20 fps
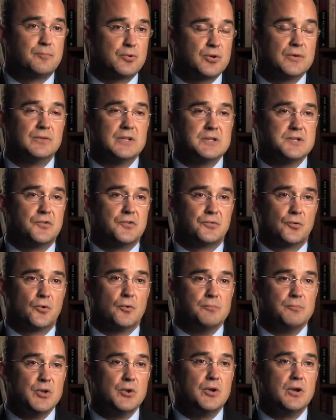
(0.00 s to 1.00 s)
the Privileges
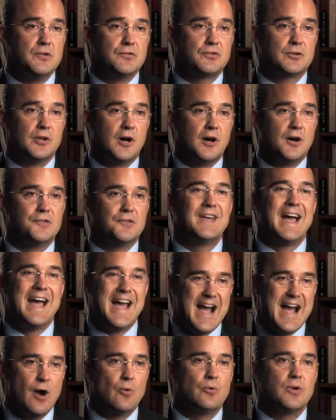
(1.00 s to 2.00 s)
or Immunities Clause
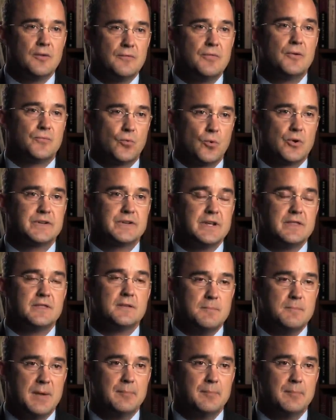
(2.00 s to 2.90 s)
out of the 14th